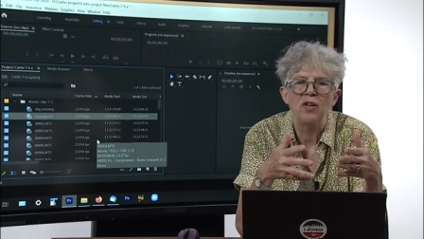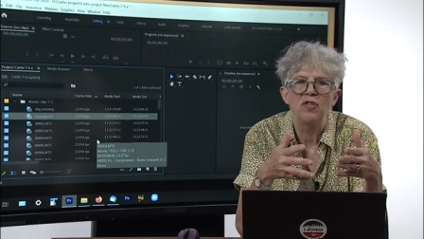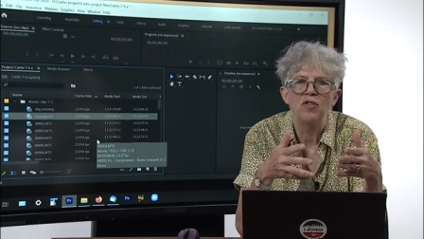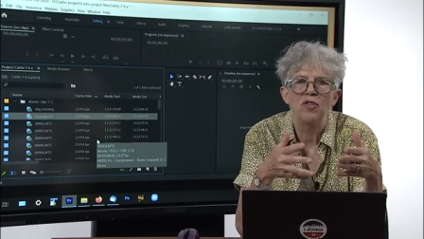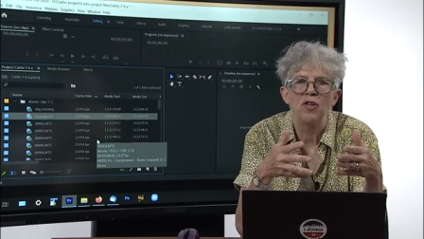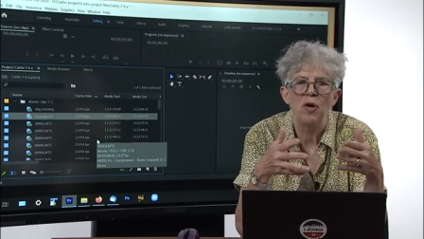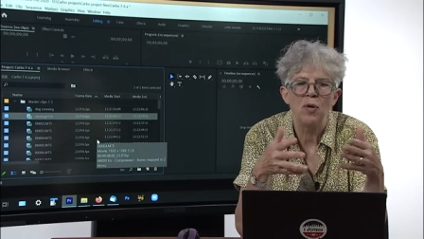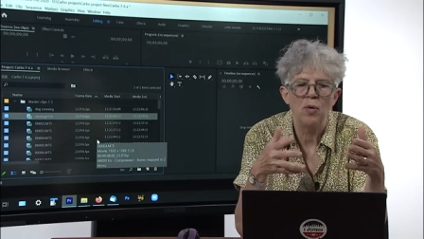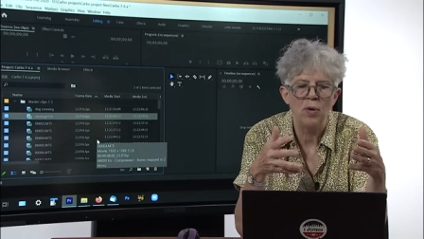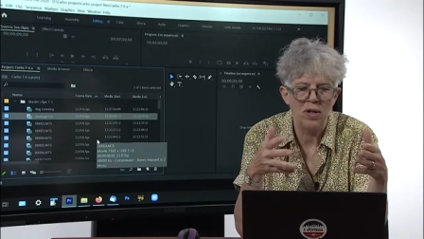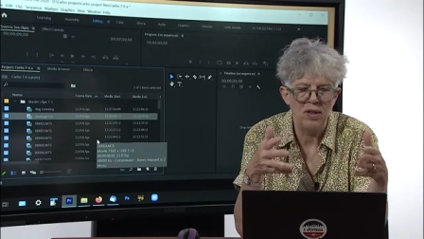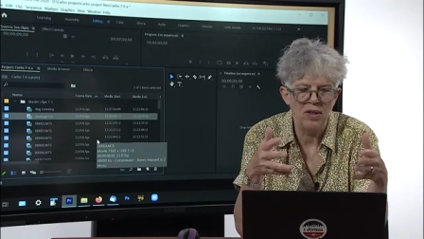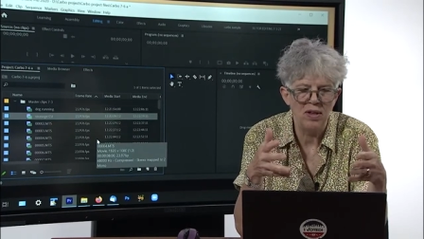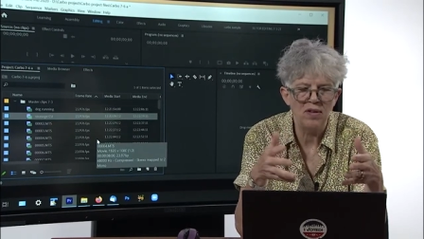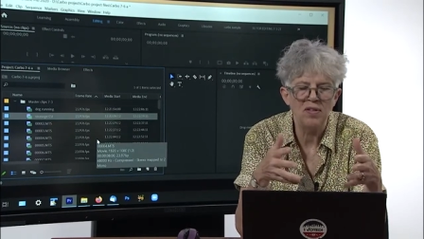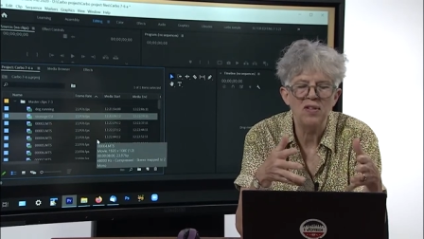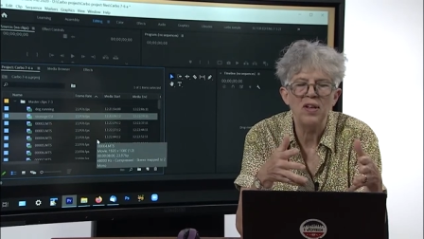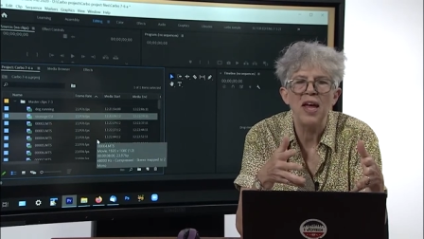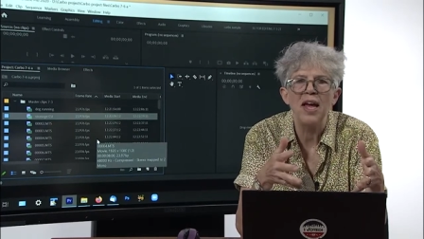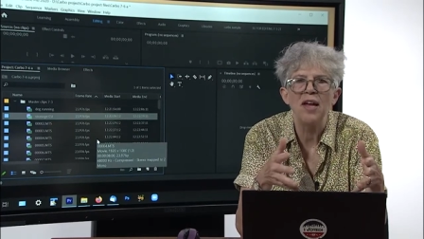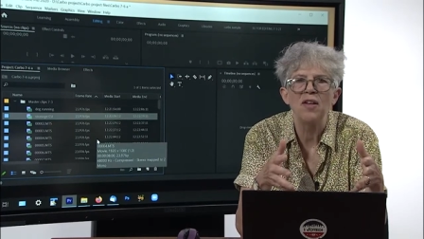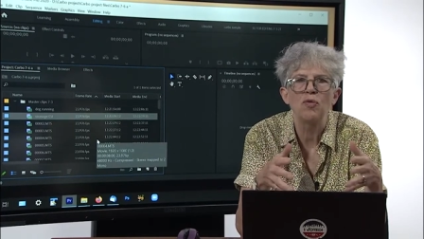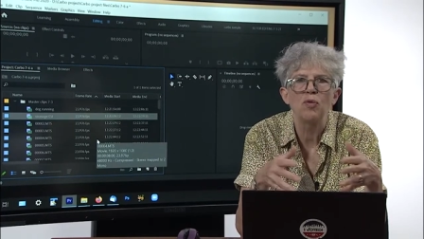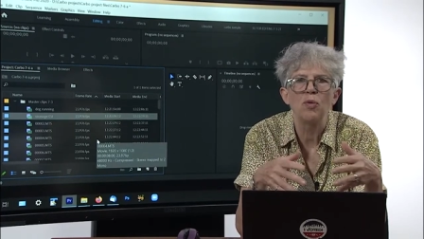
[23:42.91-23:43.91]
So in this
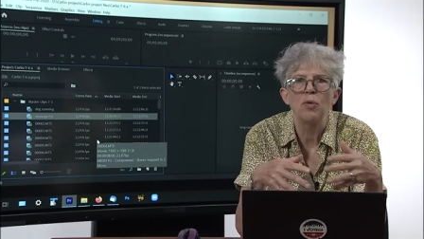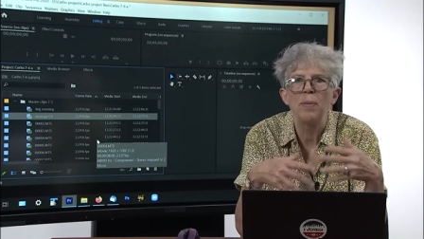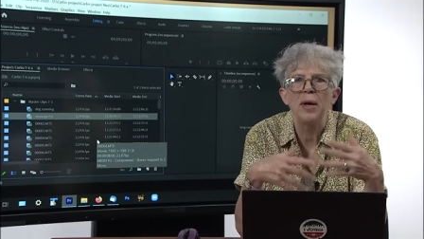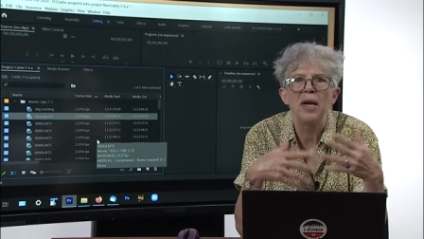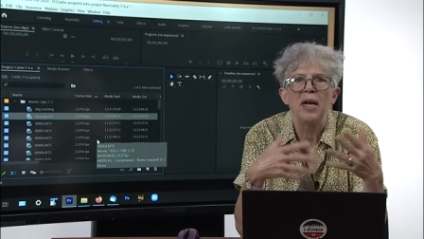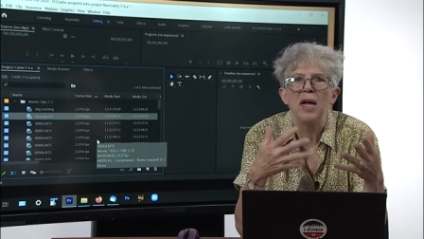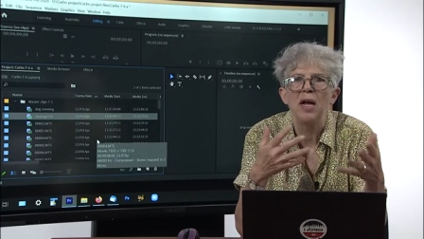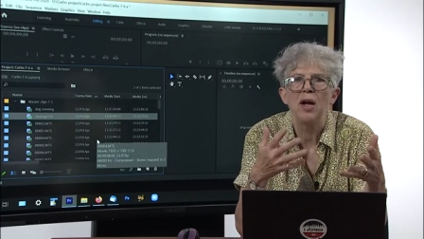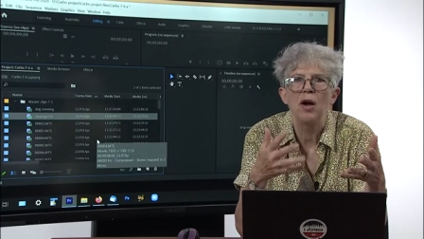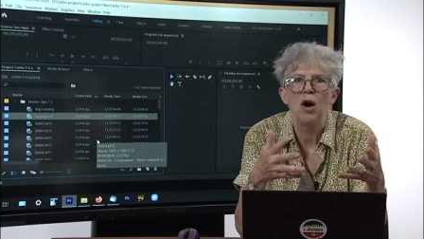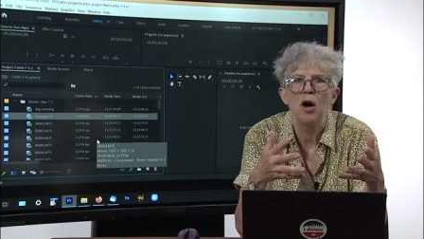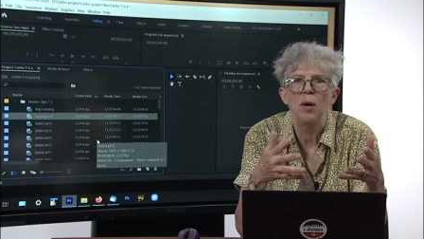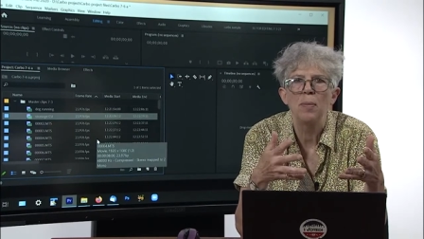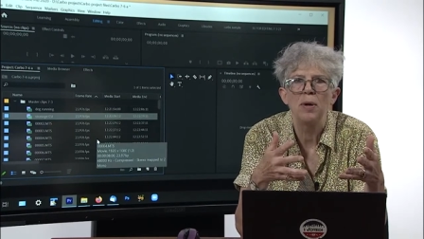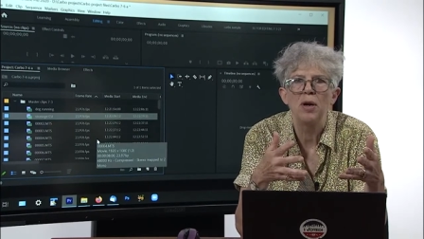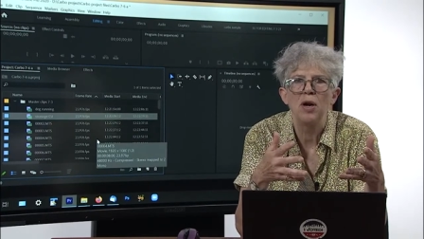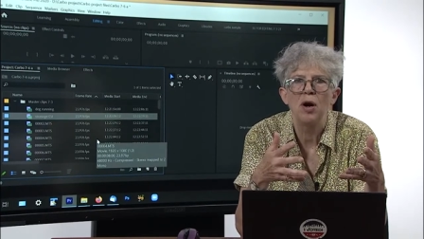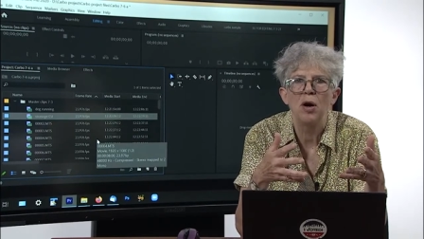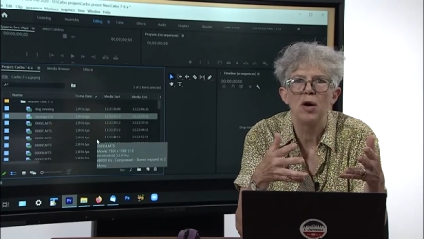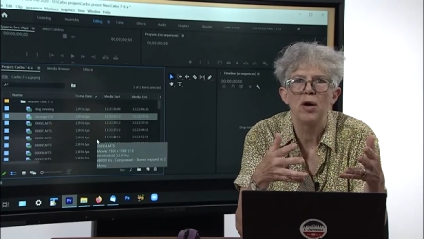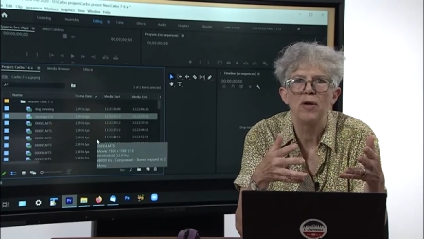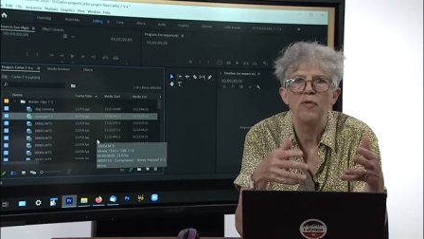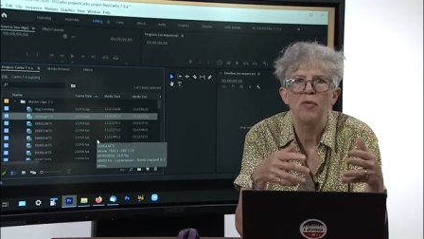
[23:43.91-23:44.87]
case, we're making carbonara.